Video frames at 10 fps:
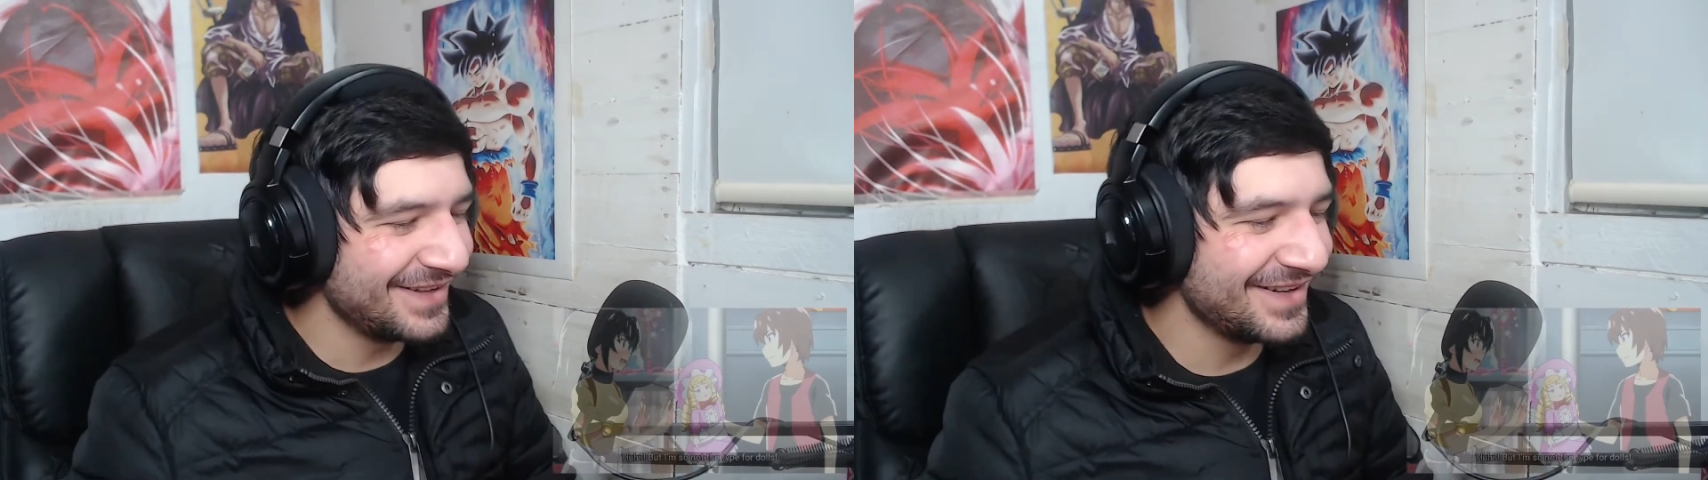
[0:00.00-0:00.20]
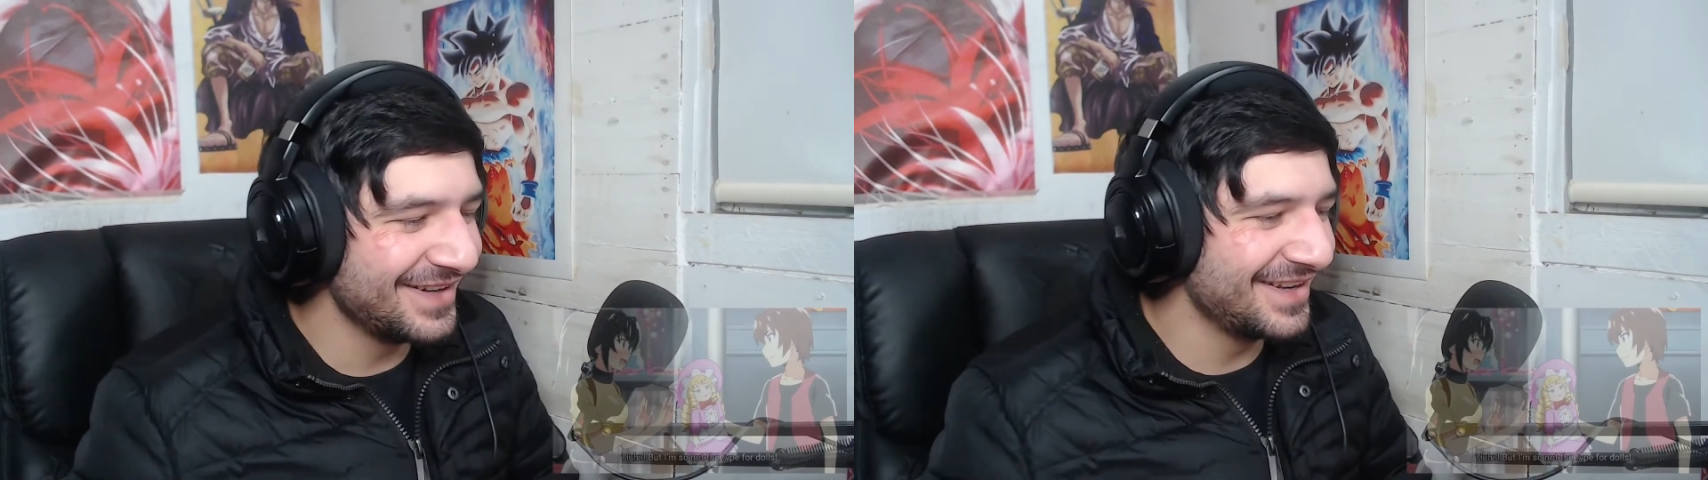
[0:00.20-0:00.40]

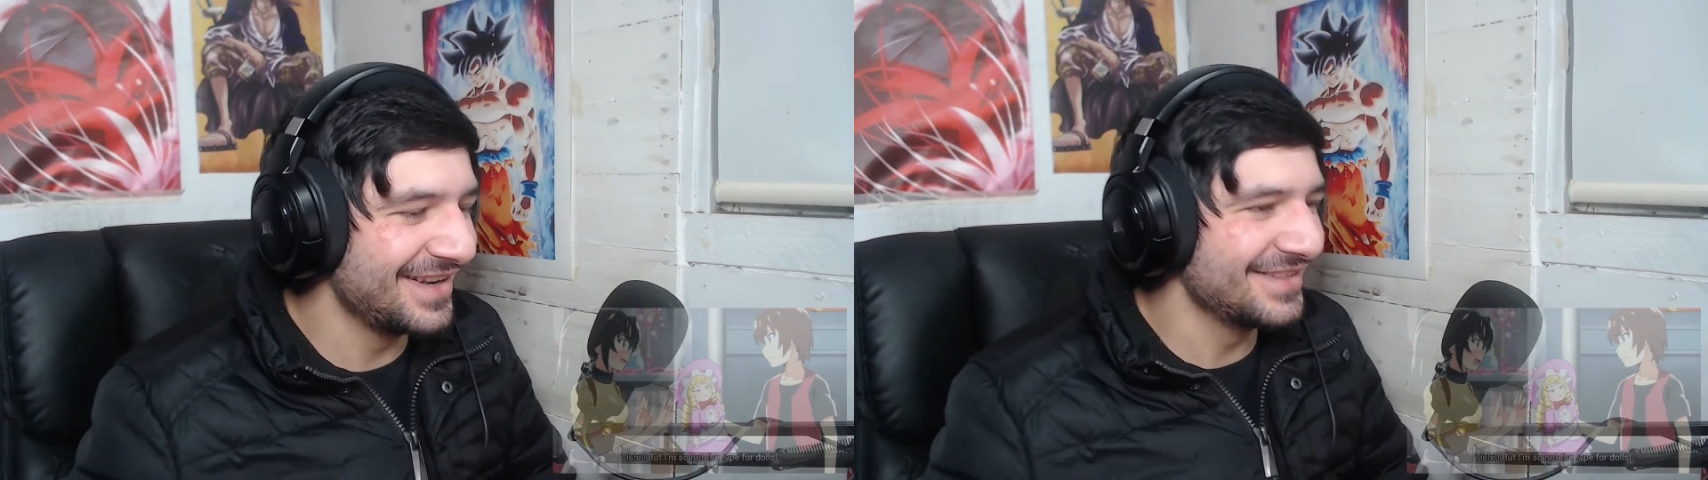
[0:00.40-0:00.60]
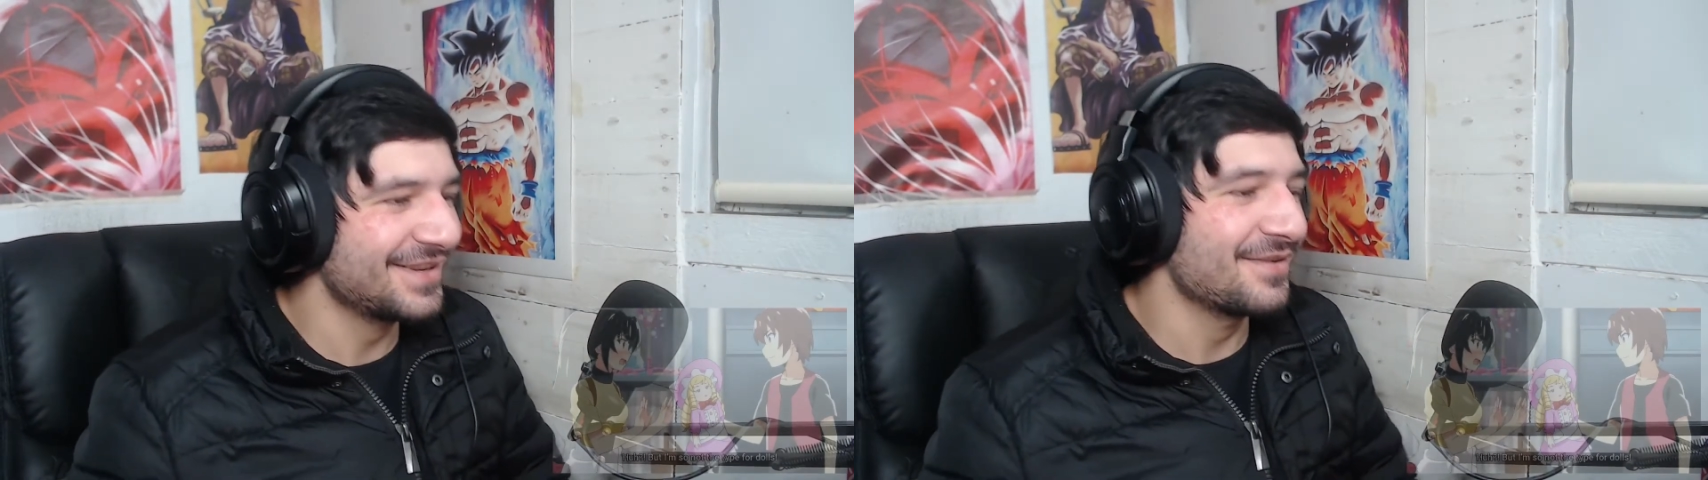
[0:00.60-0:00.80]

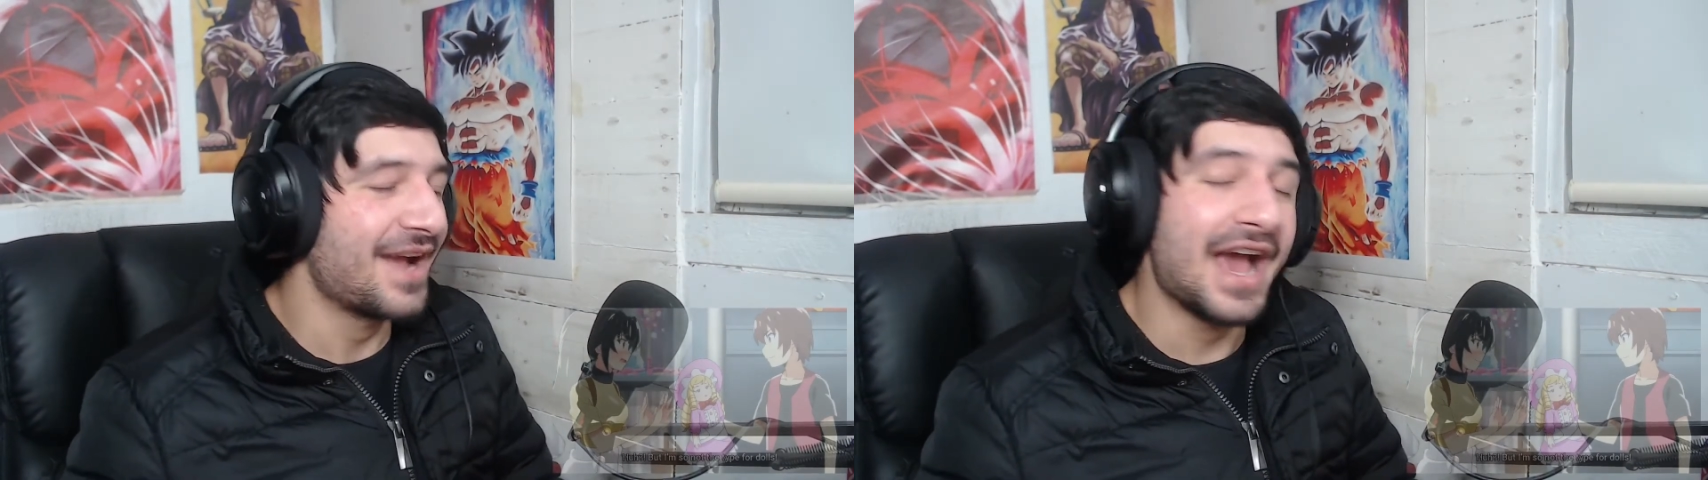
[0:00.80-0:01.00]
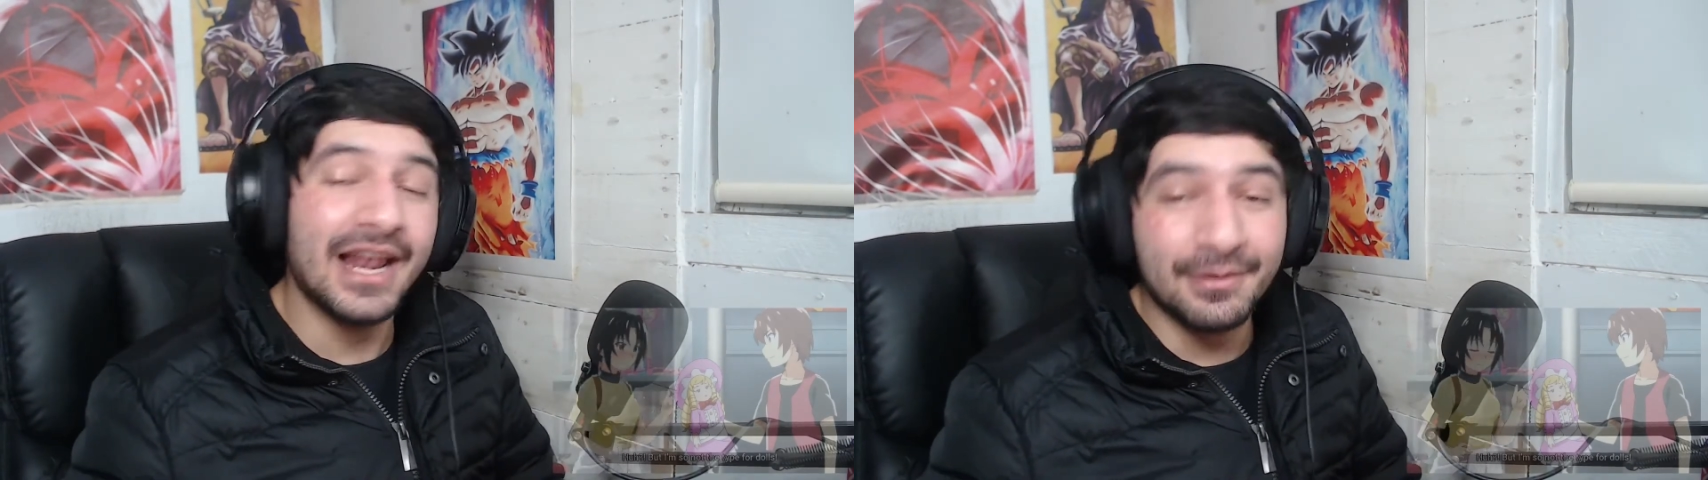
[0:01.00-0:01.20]
Let's go.
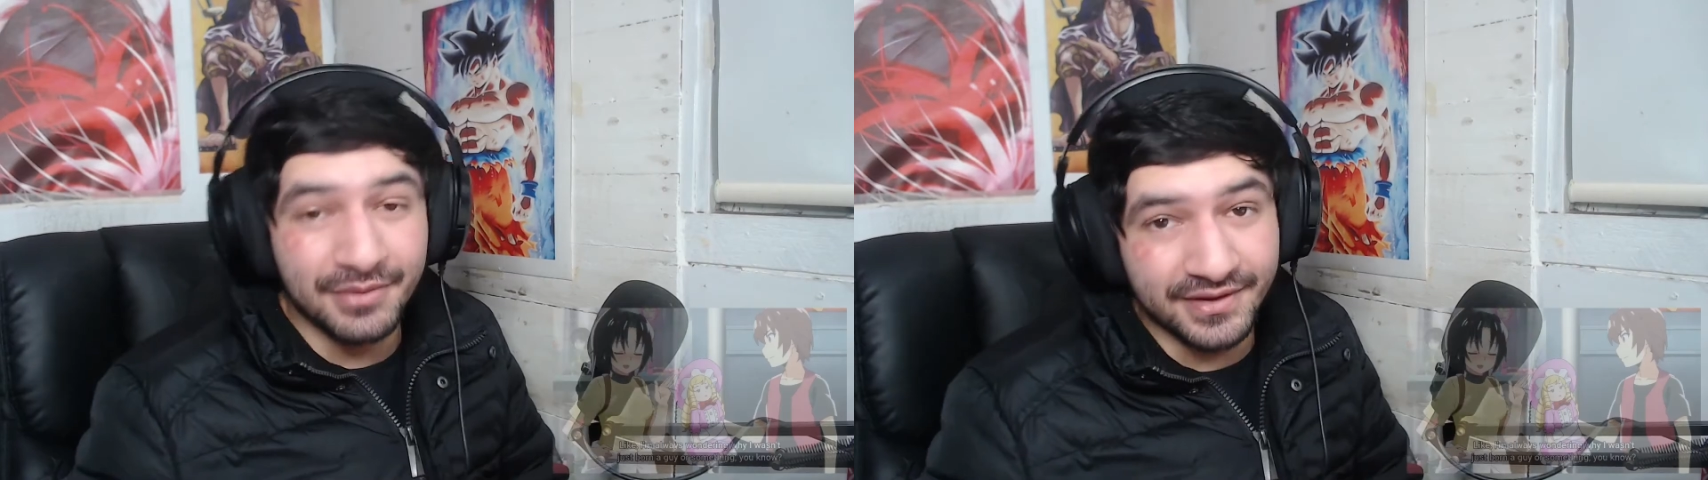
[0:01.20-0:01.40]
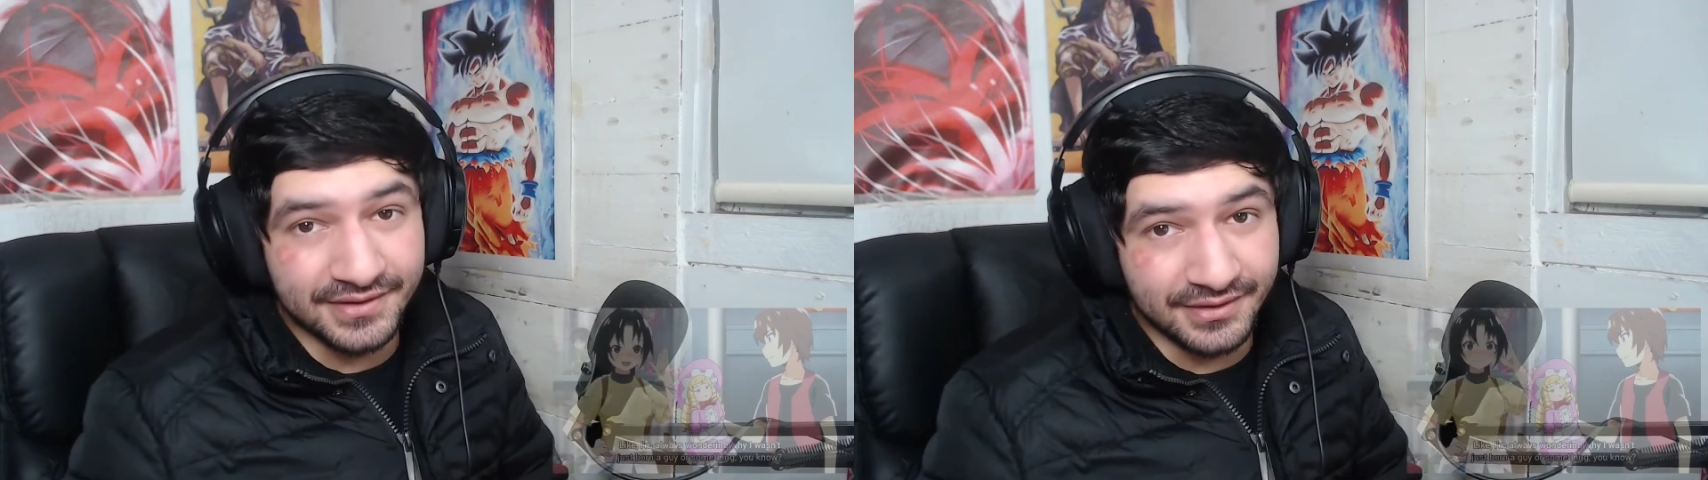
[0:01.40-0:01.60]
I like
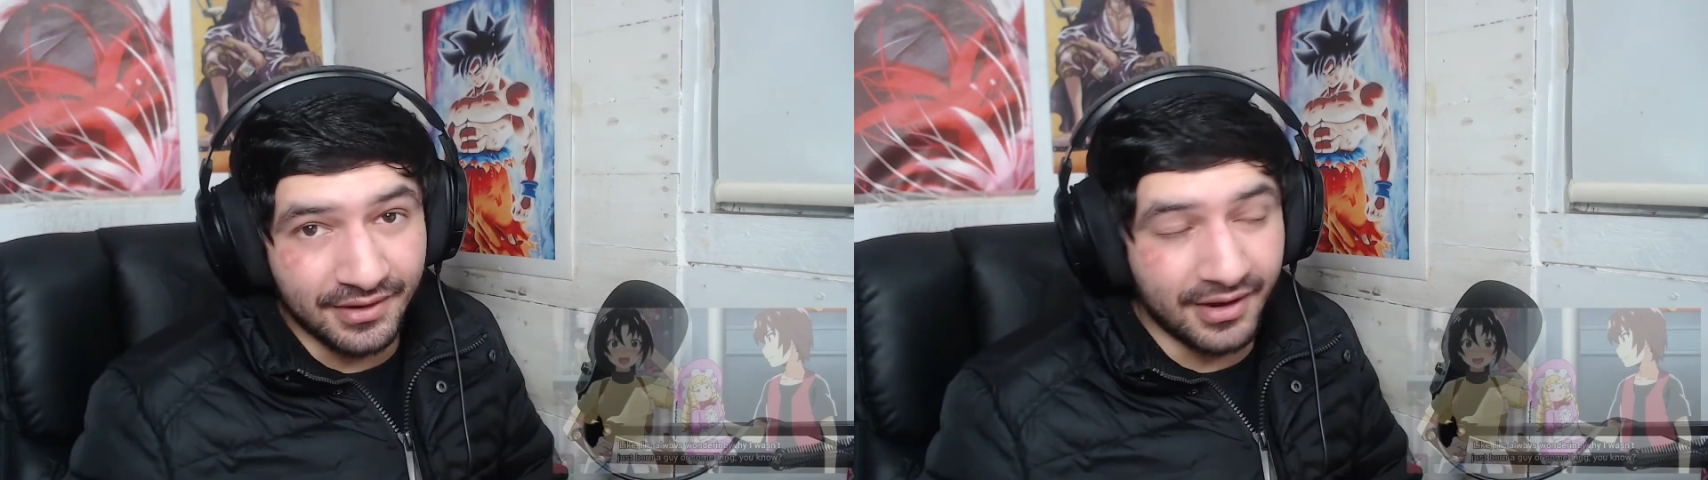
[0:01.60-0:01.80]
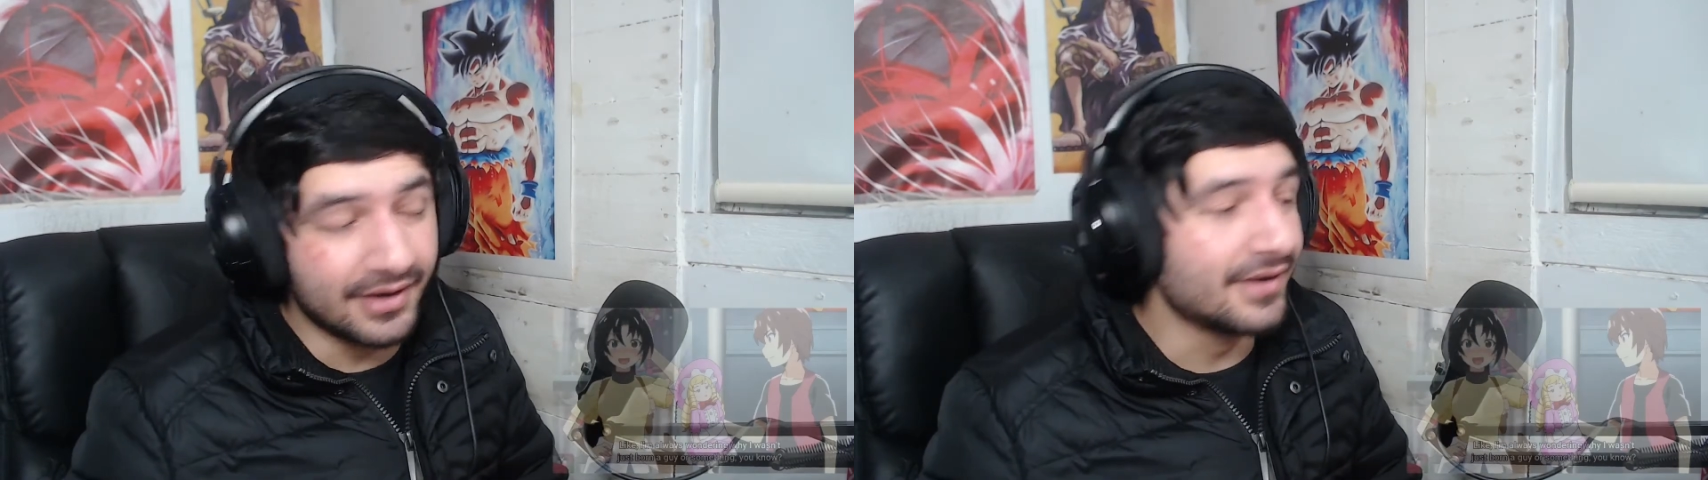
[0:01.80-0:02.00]
Mio too, alright.